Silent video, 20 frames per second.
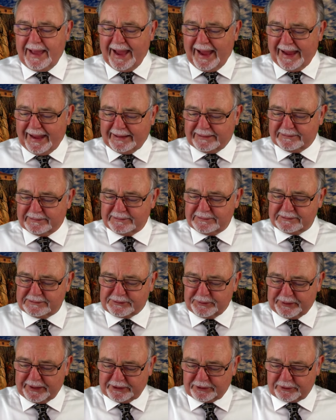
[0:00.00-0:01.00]
And
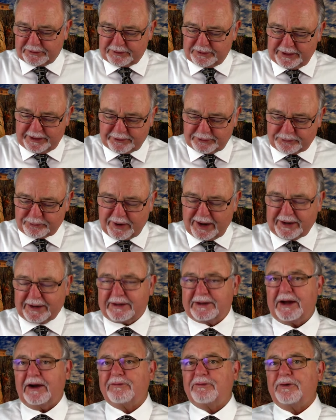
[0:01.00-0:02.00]
so he could try to
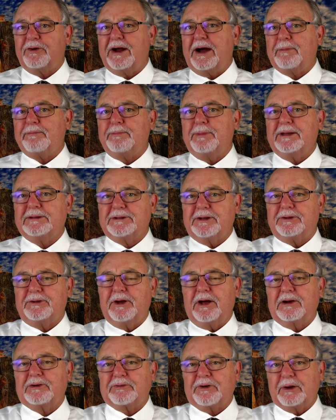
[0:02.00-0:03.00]
cover up his
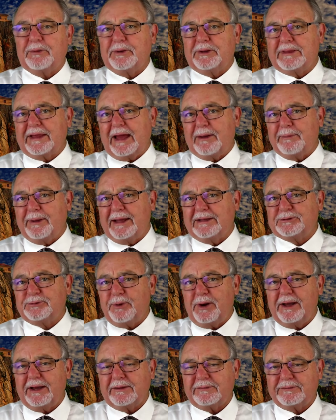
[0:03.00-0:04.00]
adultery with that man's
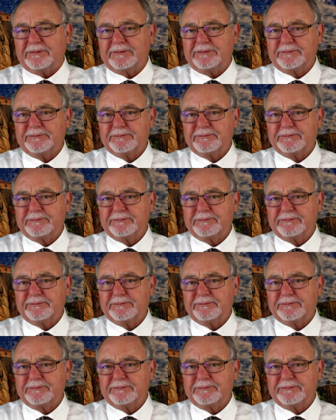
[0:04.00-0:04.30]
wife.